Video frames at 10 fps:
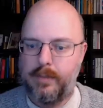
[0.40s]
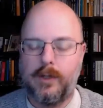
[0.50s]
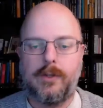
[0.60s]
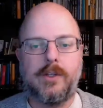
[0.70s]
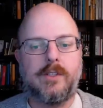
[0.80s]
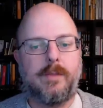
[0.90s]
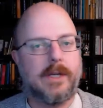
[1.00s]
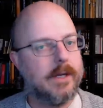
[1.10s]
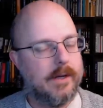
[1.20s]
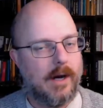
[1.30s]
Builders
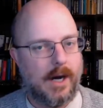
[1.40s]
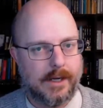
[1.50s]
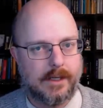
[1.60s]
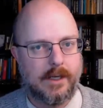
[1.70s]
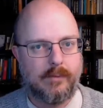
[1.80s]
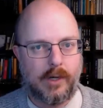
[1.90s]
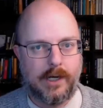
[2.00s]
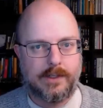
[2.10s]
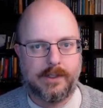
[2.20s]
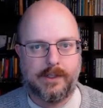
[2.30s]
begin hiking
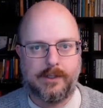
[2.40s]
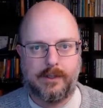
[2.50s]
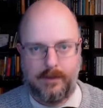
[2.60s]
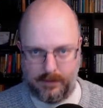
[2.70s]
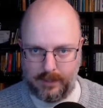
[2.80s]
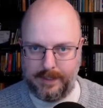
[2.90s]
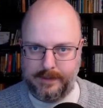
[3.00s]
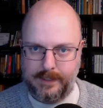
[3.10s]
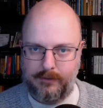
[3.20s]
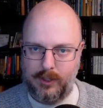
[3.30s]
prices.
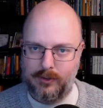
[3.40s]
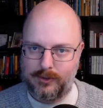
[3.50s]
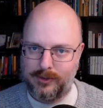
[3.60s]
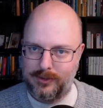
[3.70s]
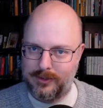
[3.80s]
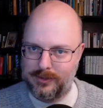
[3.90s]
Let's have a look.